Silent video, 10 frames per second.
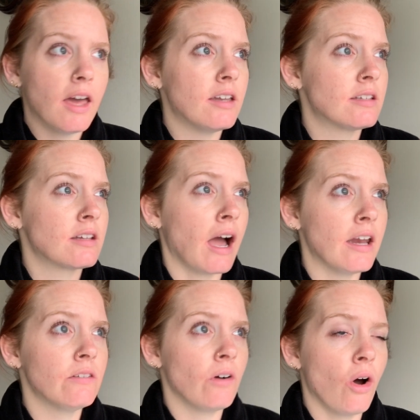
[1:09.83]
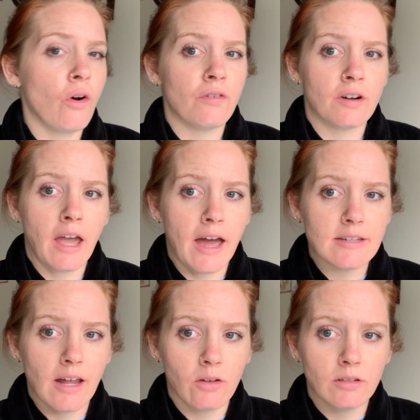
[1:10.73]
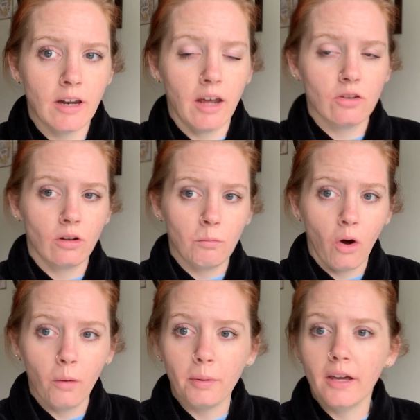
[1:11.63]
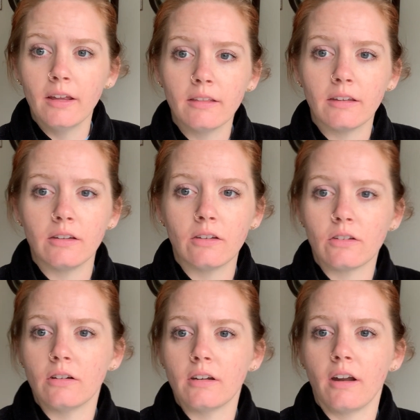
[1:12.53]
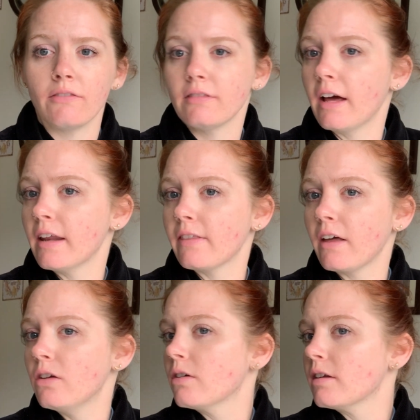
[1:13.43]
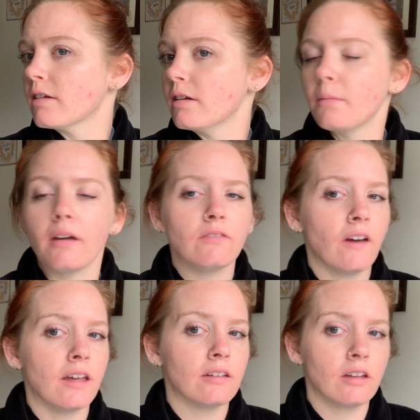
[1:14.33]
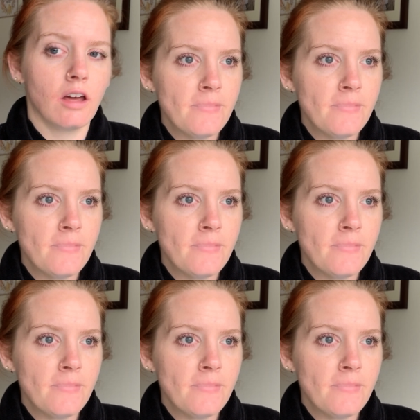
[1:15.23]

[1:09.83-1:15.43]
It's kind of overcast out today, so I'm hoping this is good enough lighting that you can see my face.